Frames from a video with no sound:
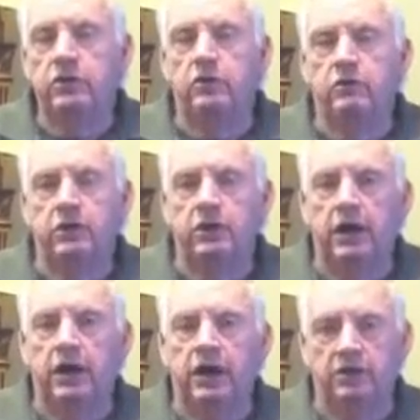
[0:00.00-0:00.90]
You can
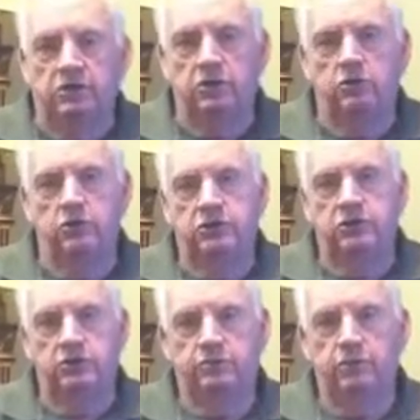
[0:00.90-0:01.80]
outsource
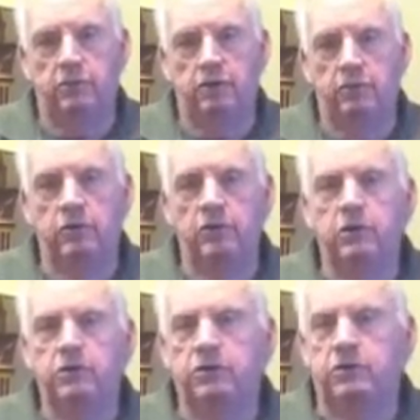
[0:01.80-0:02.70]
this pump
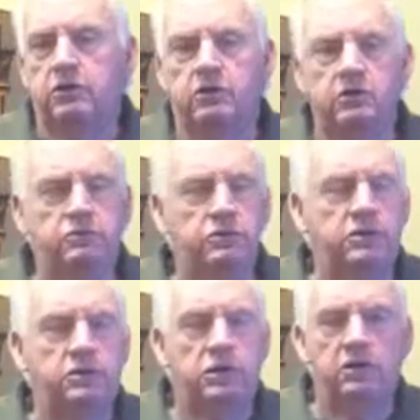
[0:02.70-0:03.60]
to
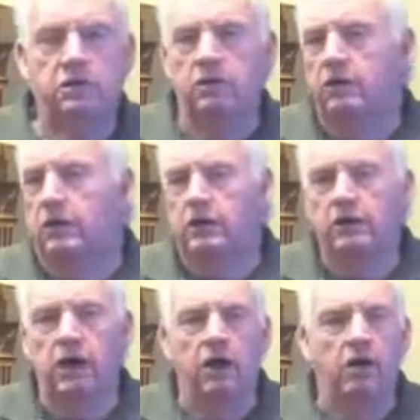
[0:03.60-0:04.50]
countries in
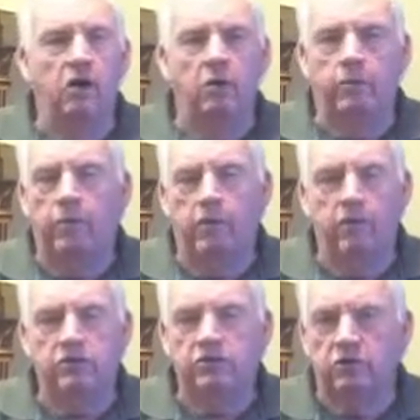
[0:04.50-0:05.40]
all
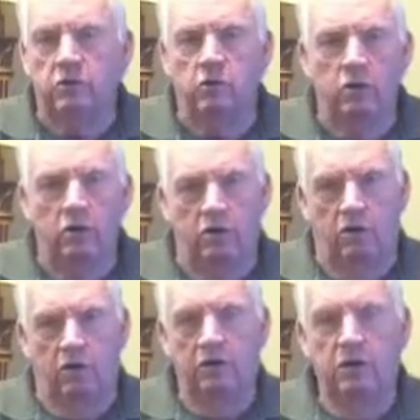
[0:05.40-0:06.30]
parts of the
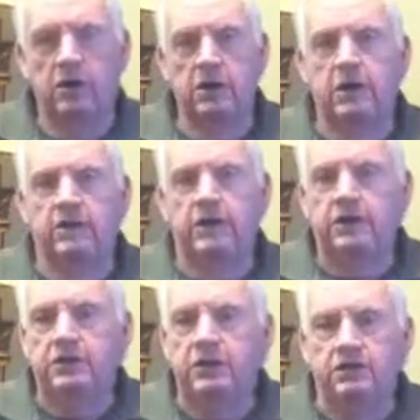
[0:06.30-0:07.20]
world.
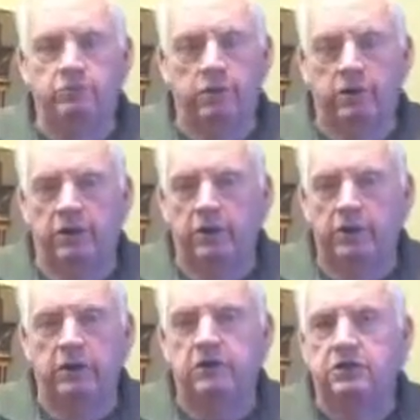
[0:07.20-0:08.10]
They desperately
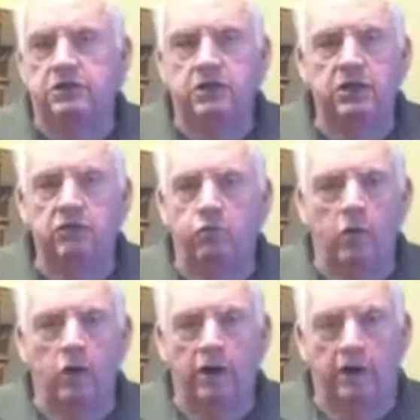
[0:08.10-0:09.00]
need to save
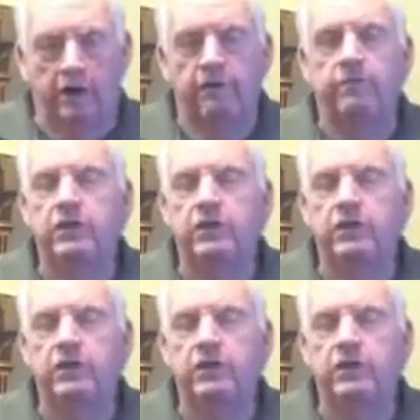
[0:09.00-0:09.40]
water.